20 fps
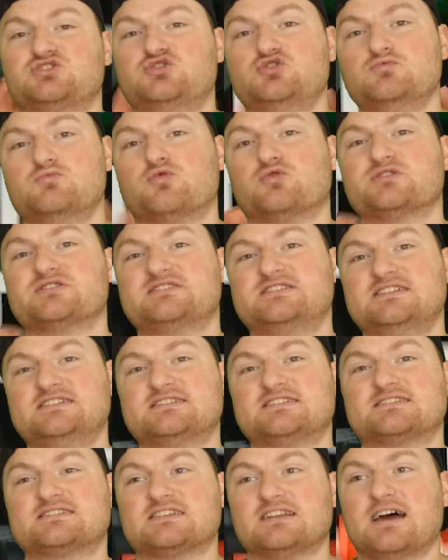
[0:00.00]
two more
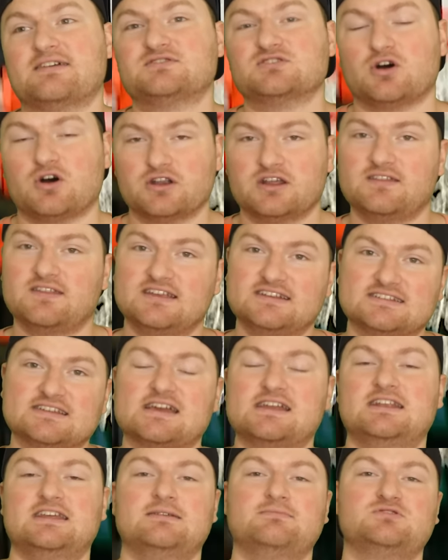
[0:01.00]
seasons left on it. They
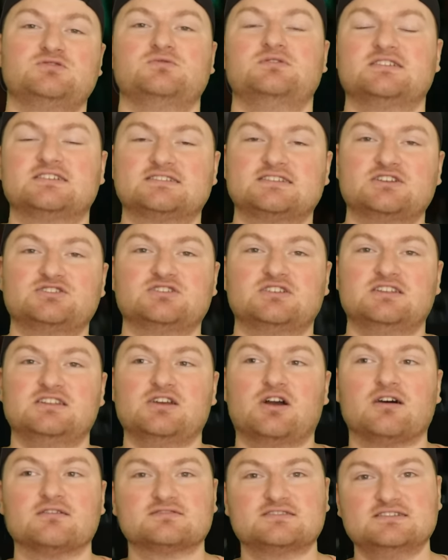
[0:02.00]
signed him to an extension in
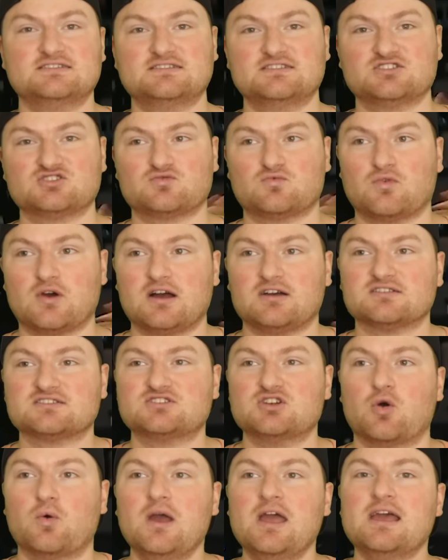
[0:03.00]
the offseason as well.
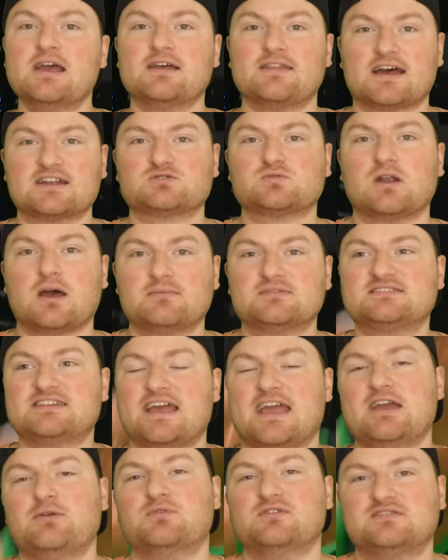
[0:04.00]
So that's what I'm
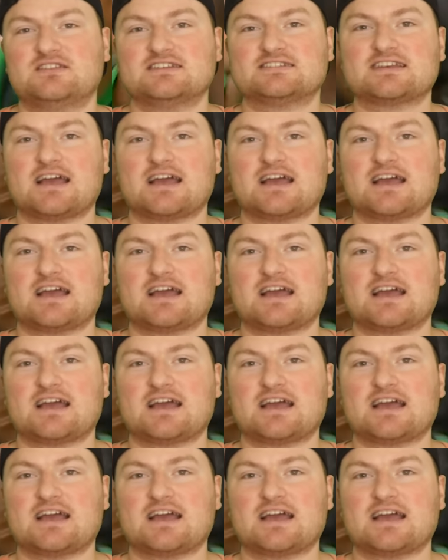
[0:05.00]
saying with this